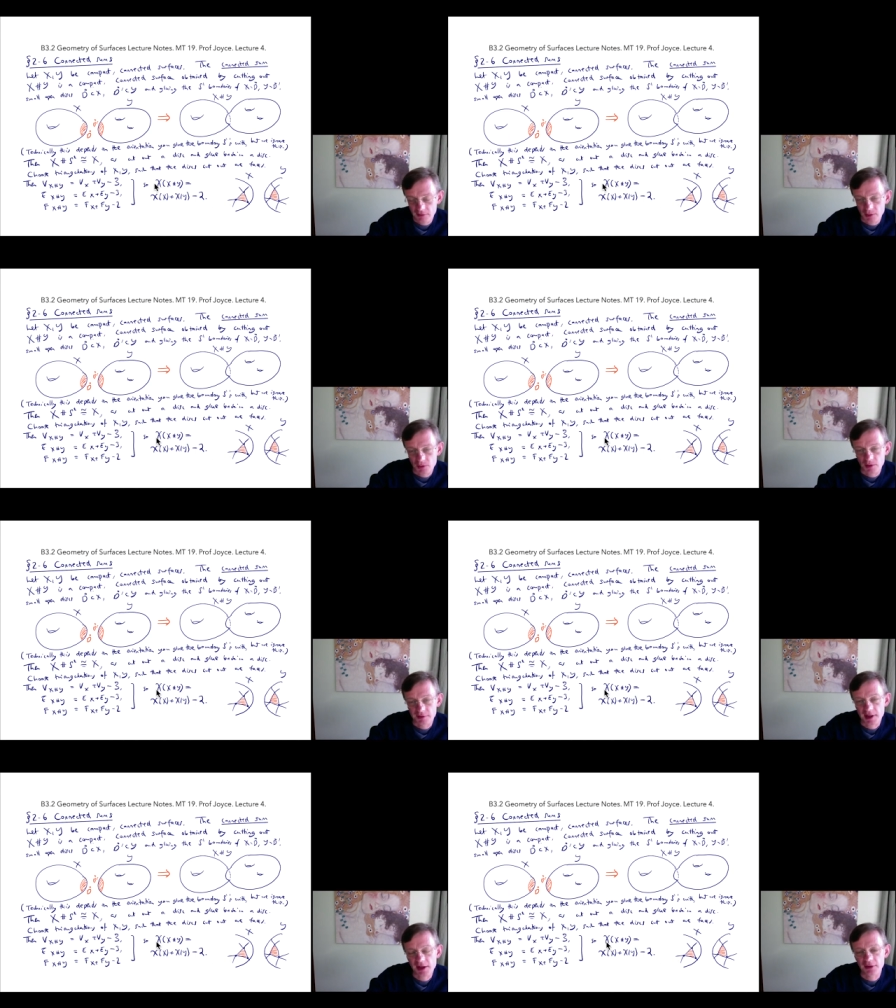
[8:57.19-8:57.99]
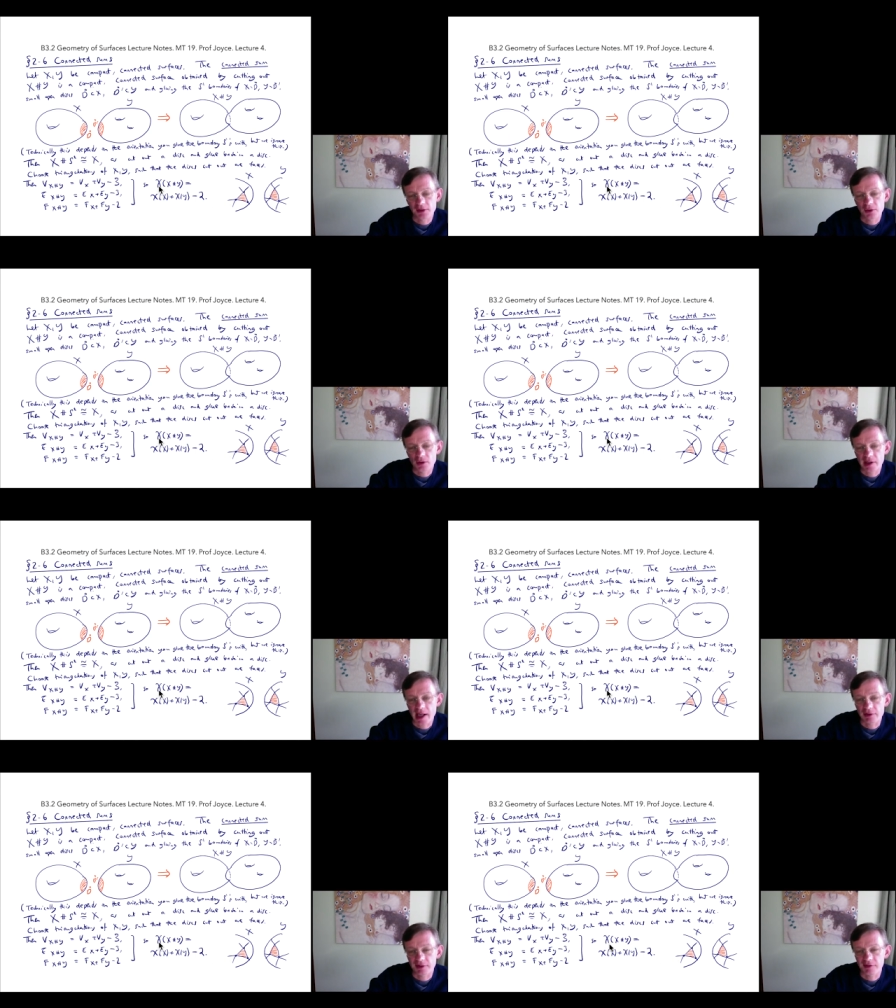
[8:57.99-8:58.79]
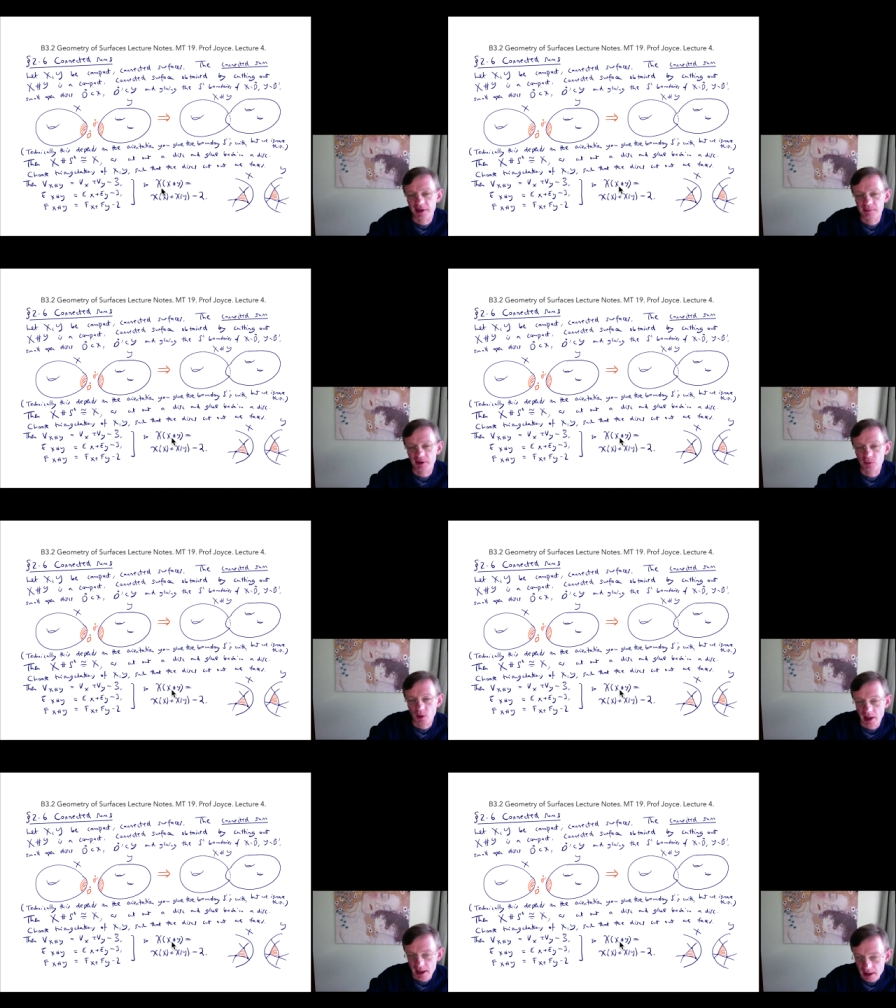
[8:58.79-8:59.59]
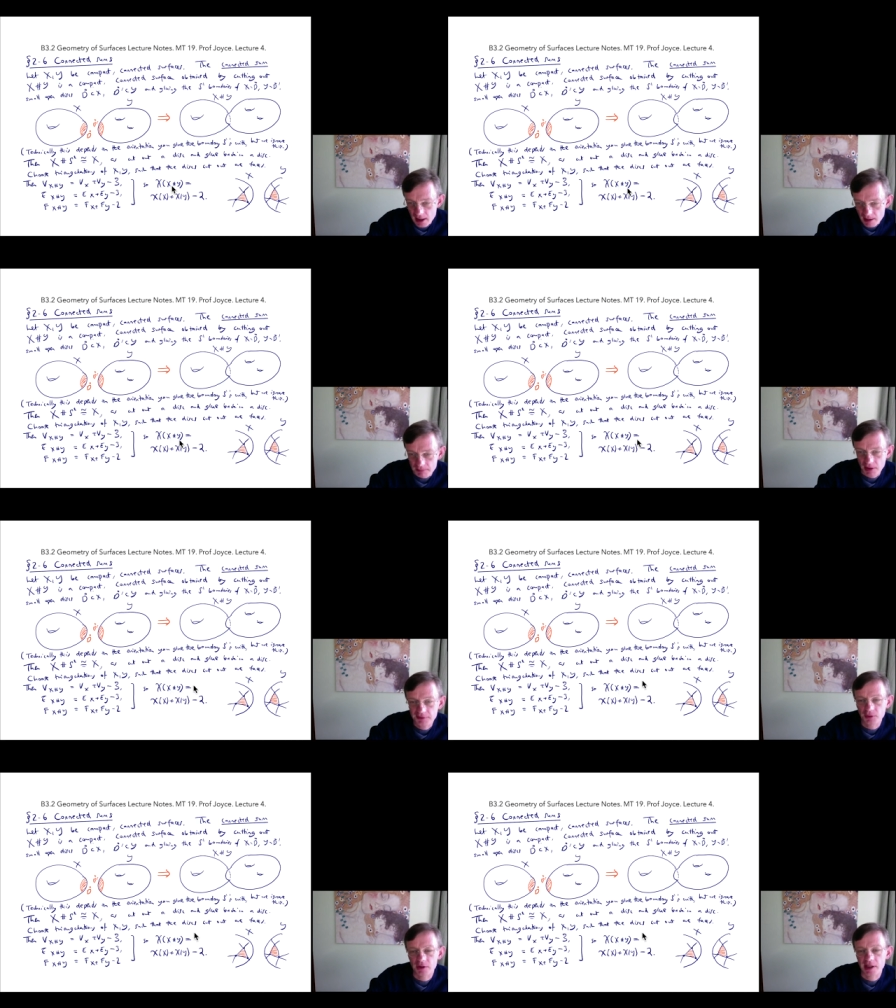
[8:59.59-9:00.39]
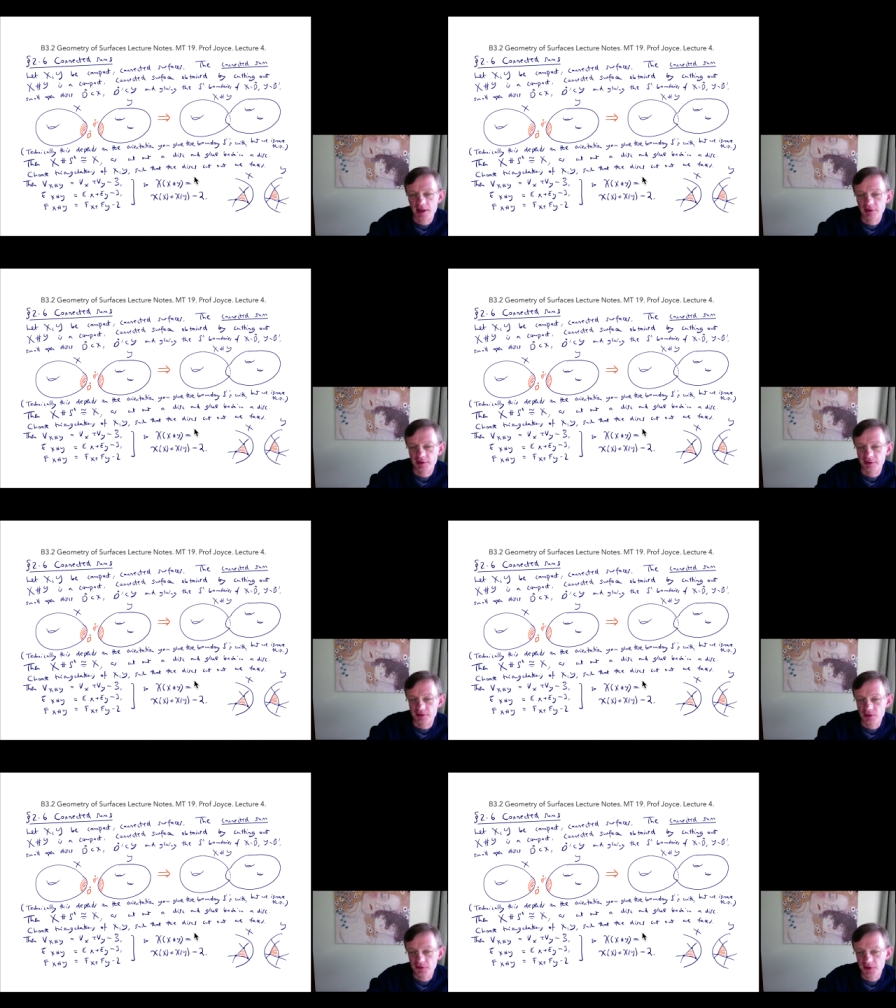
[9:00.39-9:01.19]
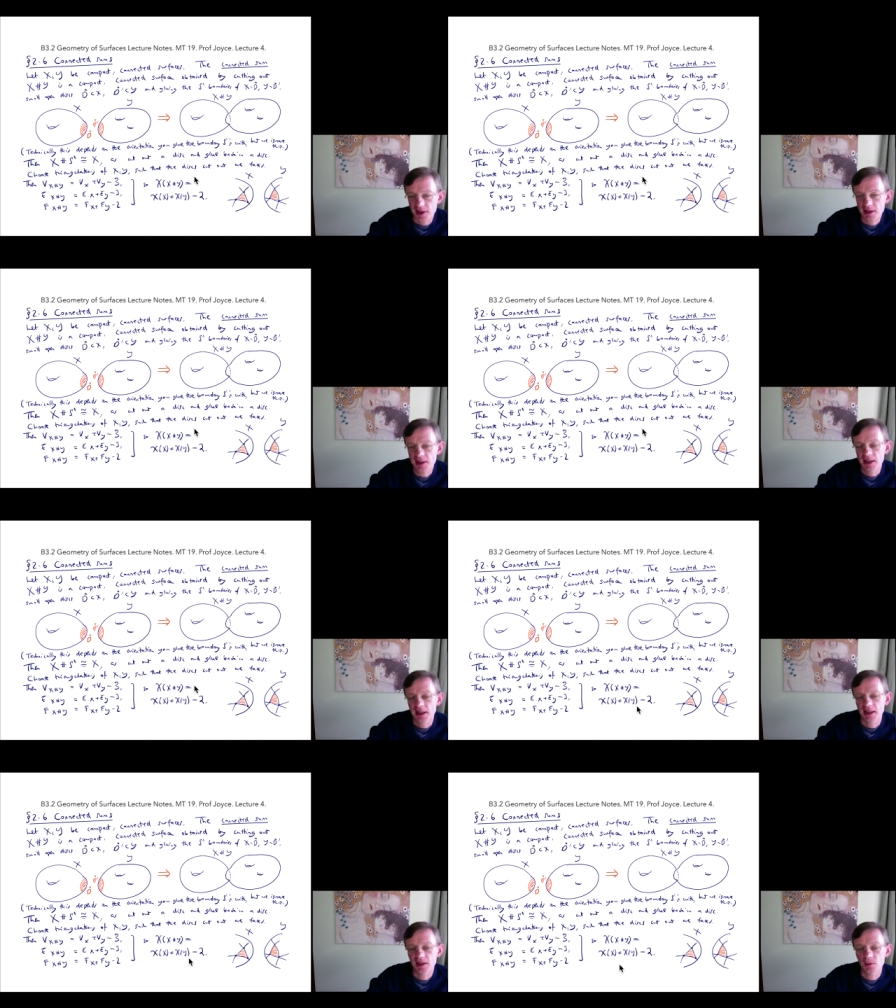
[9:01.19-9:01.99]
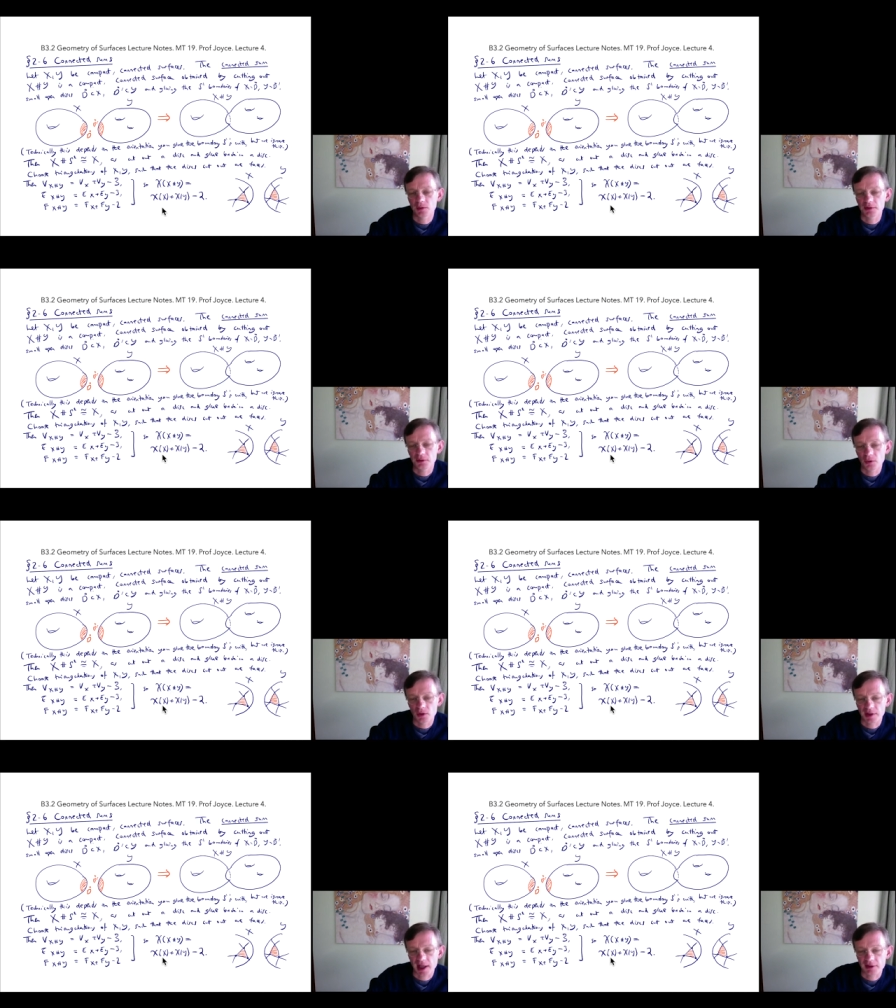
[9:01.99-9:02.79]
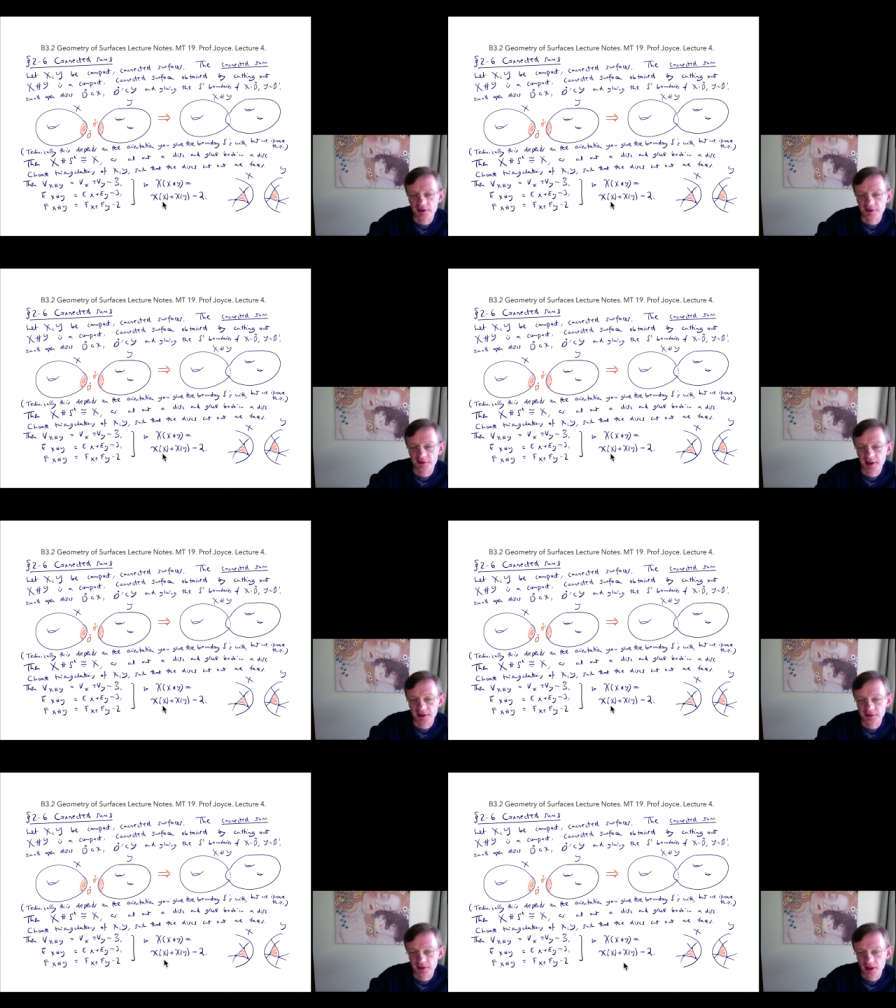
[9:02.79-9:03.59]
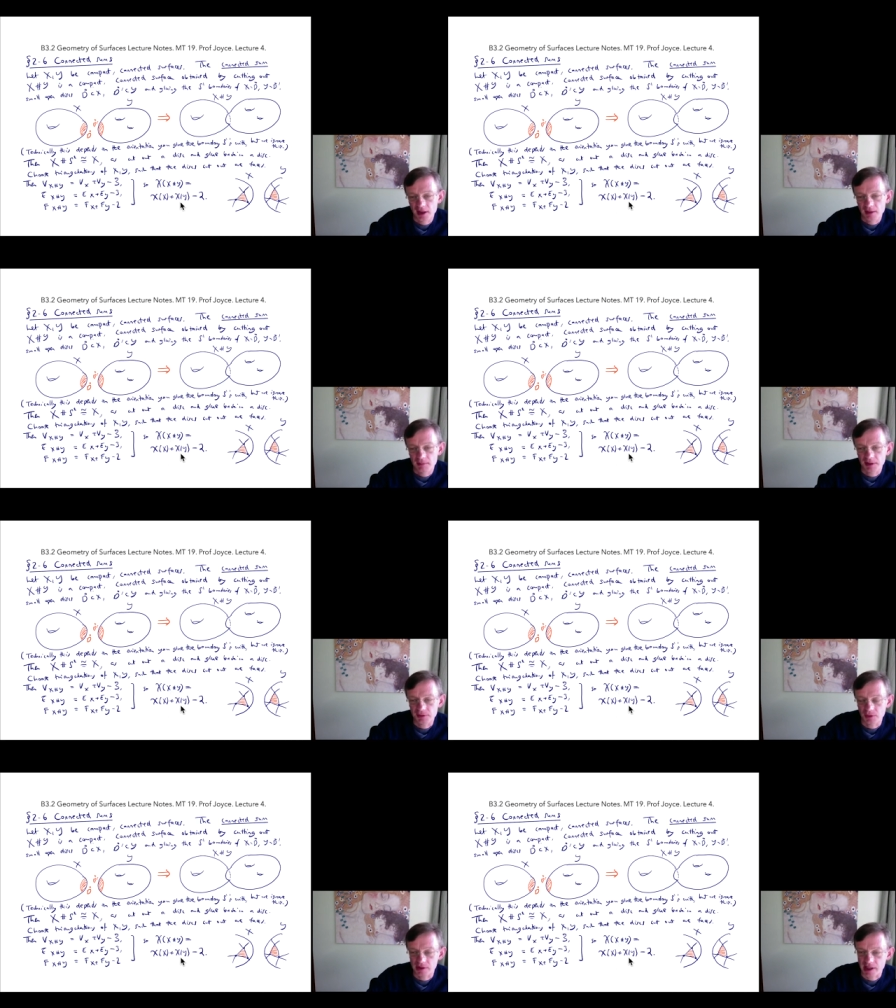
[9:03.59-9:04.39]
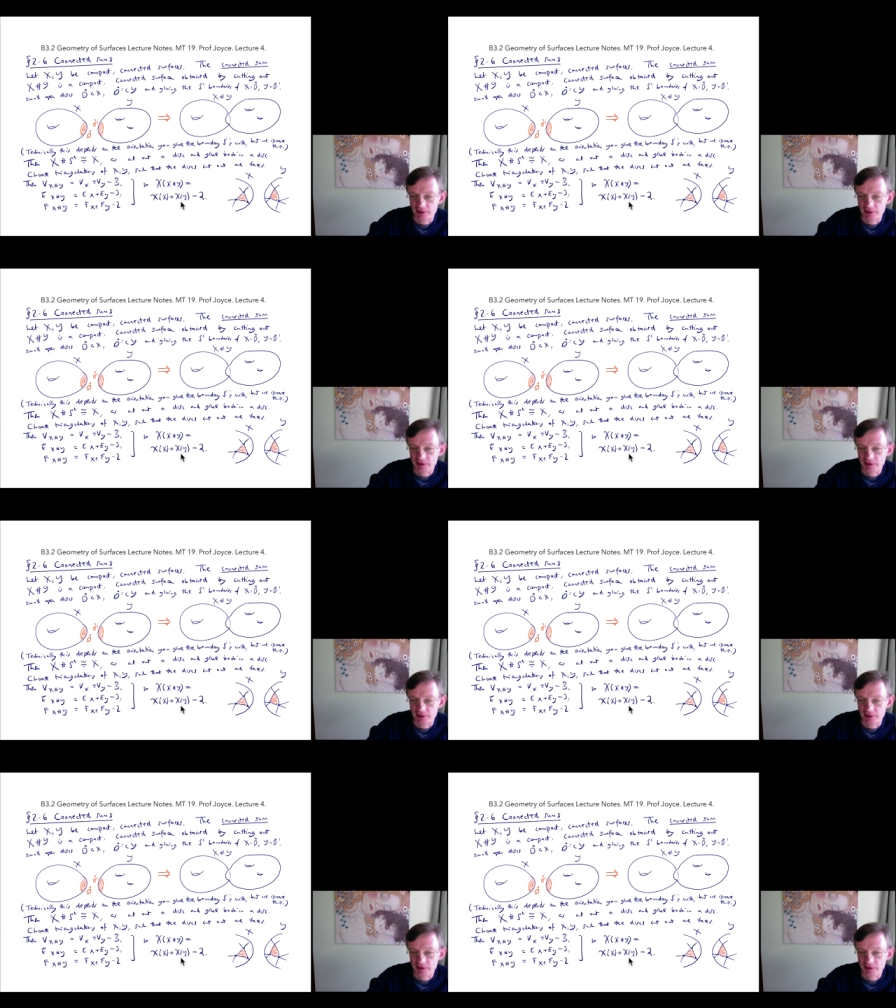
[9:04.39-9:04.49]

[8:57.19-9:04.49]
for you to understand that the Euler characteristic of X plus Y plus the Euler characteristic of the two-sphere equals Euler characteristic of X plus Euler